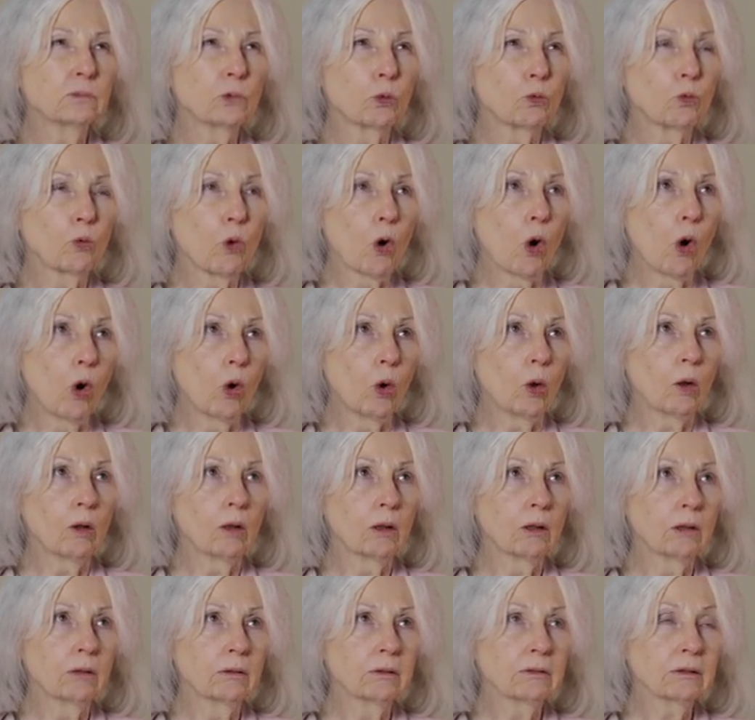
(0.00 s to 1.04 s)

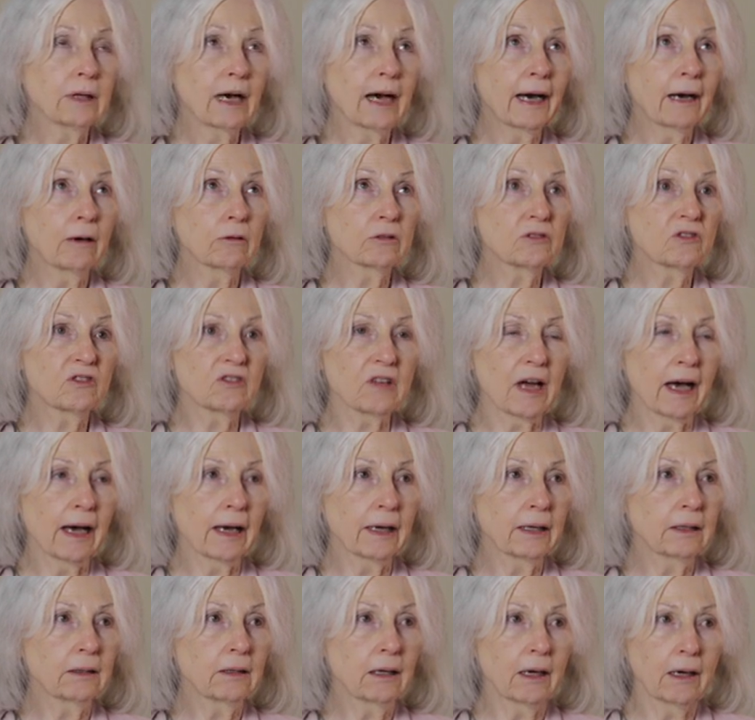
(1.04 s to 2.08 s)
role
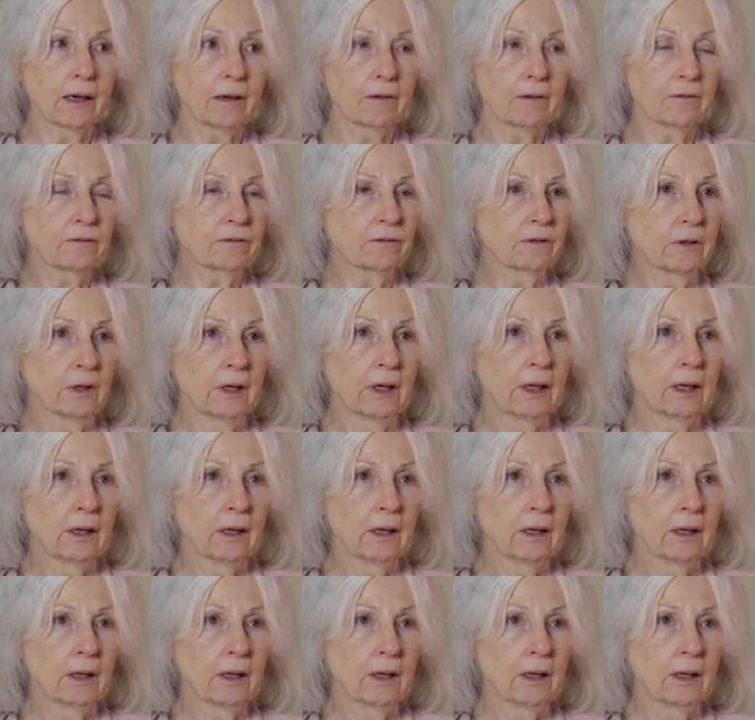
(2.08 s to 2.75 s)
outside of